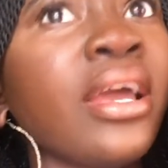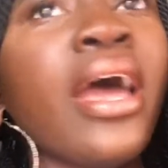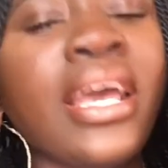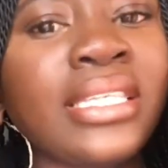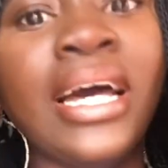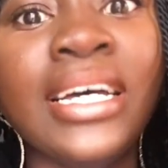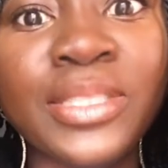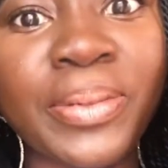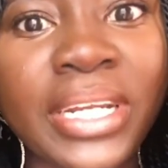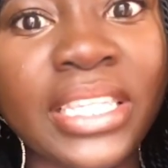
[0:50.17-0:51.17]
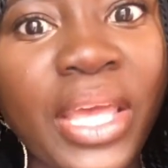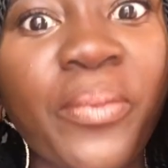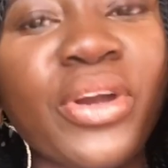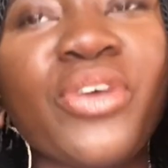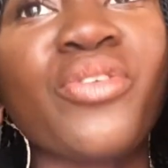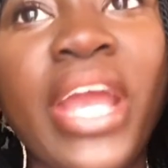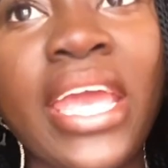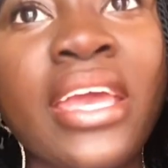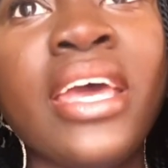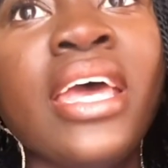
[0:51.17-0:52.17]
your ex-husband and they were
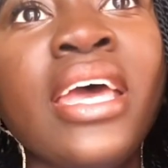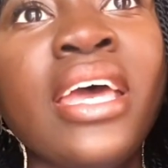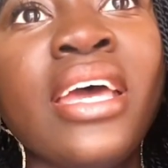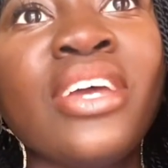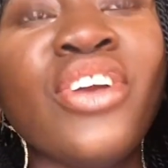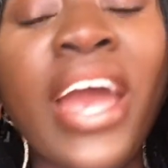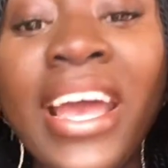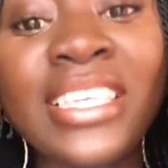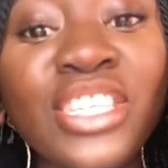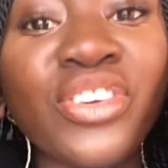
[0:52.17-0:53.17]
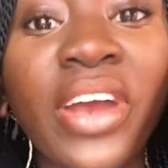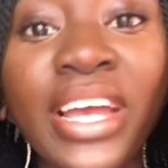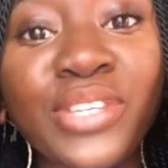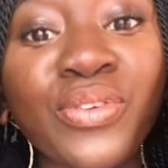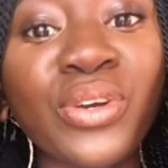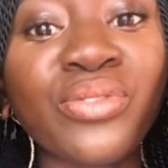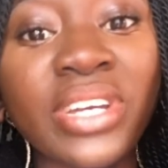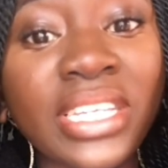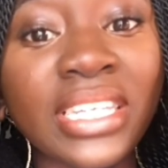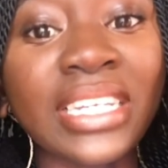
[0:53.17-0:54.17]
great, your ex is your ex for a
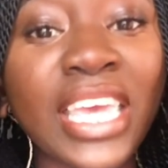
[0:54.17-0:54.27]
reason.